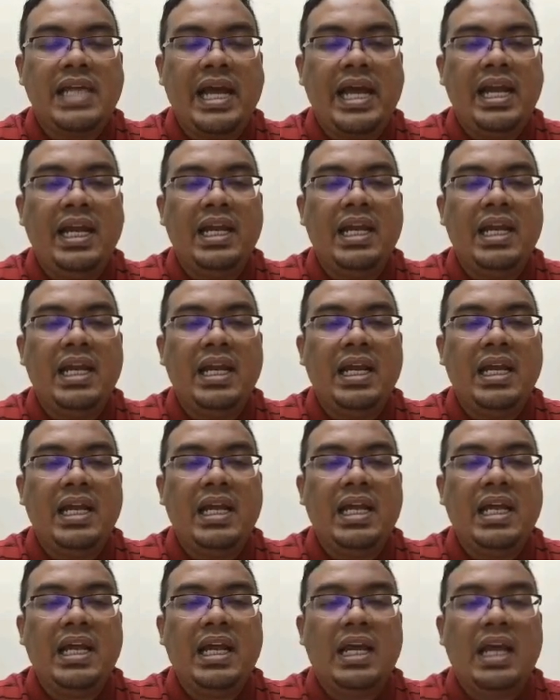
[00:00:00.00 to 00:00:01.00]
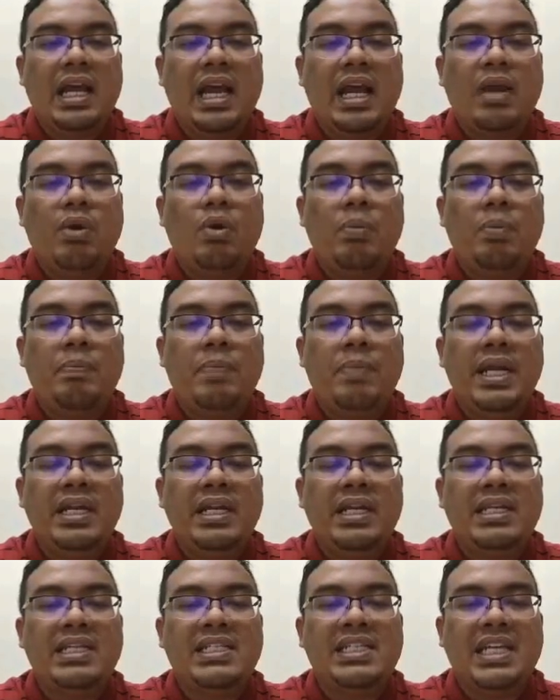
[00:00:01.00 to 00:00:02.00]
an
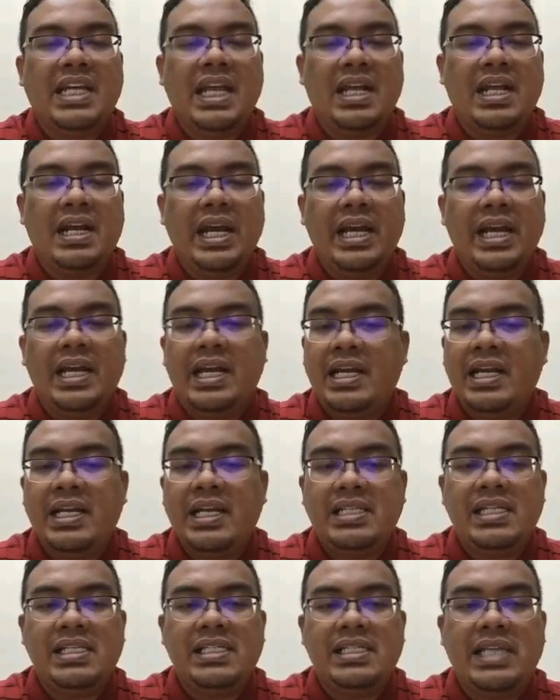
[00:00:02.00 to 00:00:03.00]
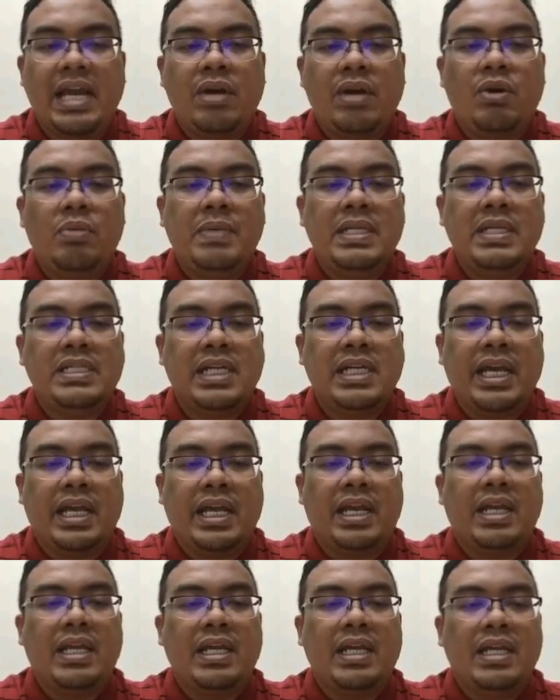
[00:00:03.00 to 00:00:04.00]
open circuit, right? This is an open
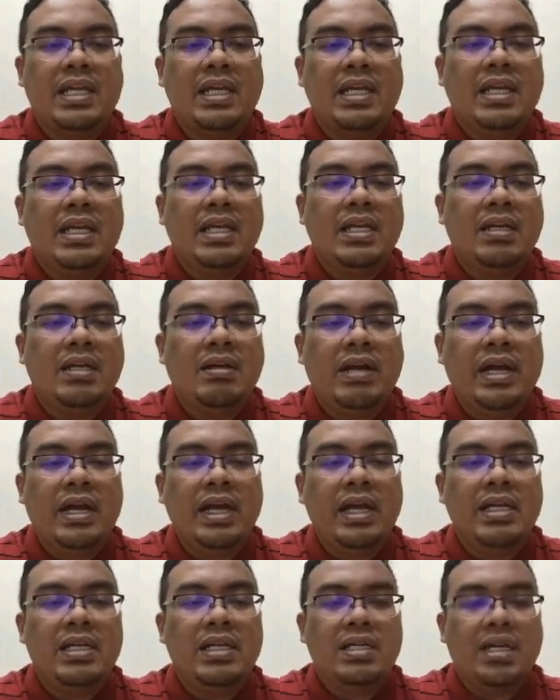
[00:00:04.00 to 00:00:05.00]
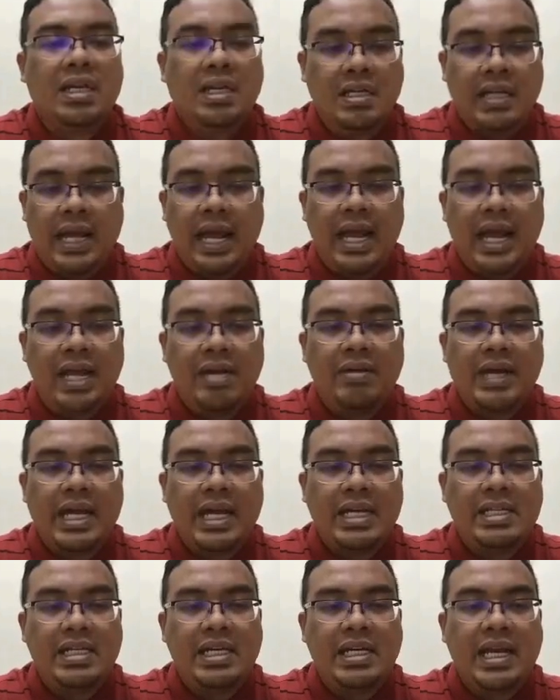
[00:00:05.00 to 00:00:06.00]
circuit. Okay, and you
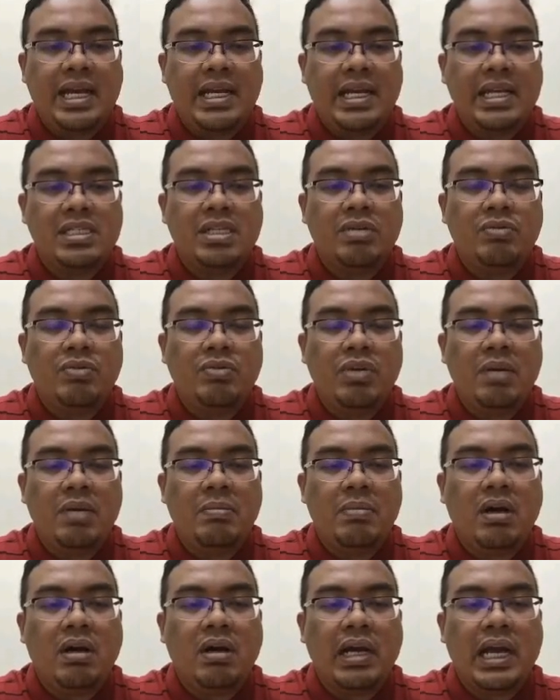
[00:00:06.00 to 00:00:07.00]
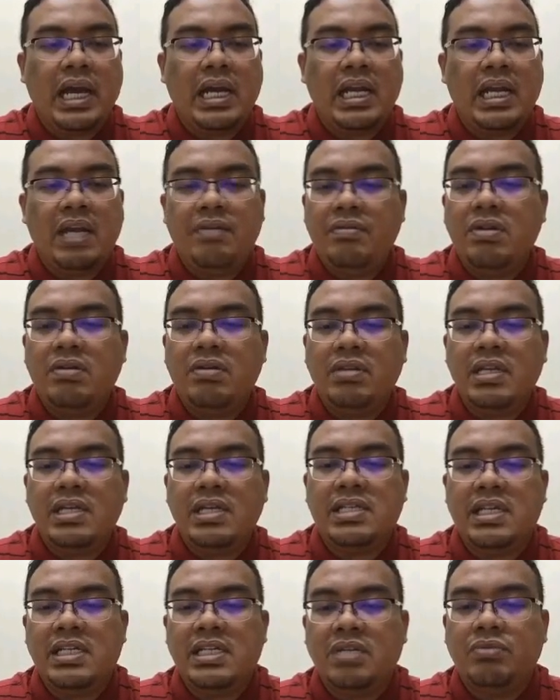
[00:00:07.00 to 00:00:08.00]
can see that this is a wooden block, and if you
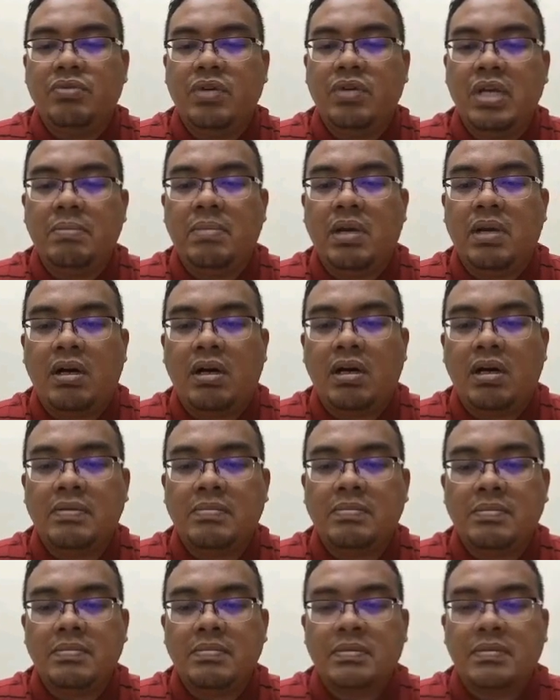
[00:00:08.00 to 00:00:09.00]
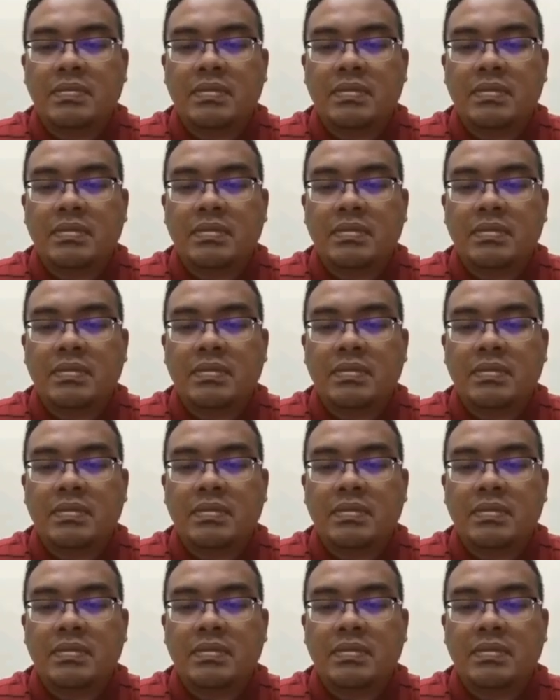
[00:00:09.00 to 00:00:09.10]
notice, it's a wooden block.